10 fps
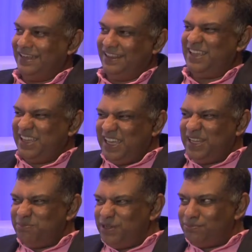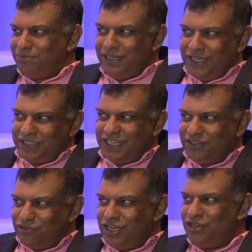I think I can get the best players, get a
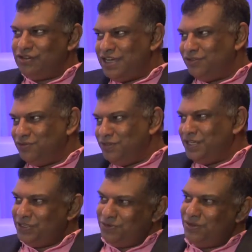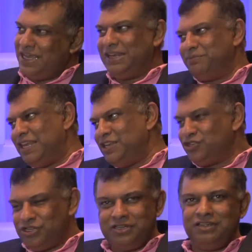training ground, do this, do that,
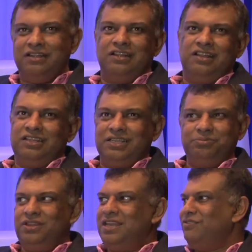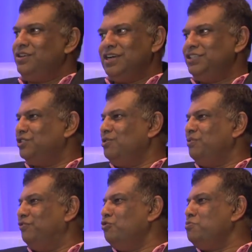manager. It's up to the 11 guys to go and
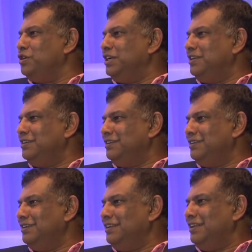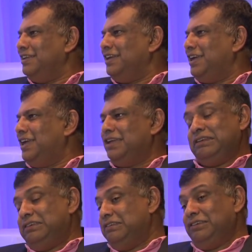perform right.
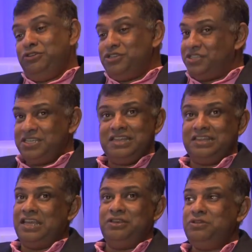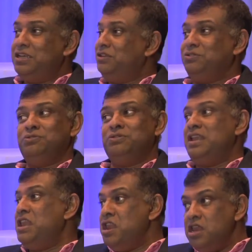And you just sit there and you can do
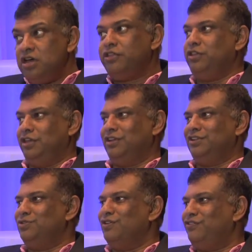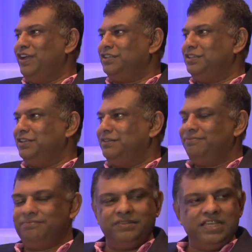nothing to affect it.
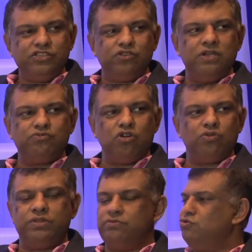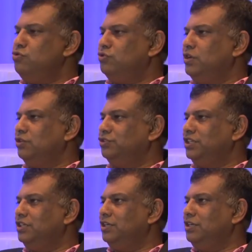Things going wrong with the route to
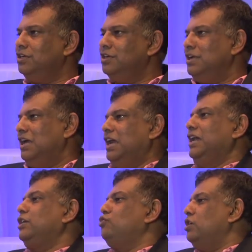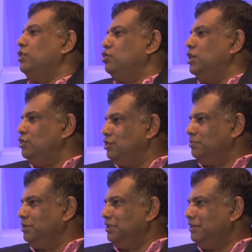Helsinki, I can try to change it a
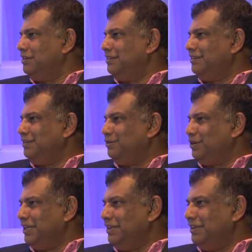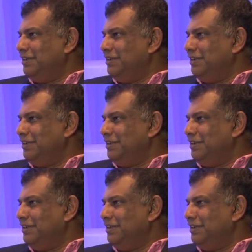bit, right?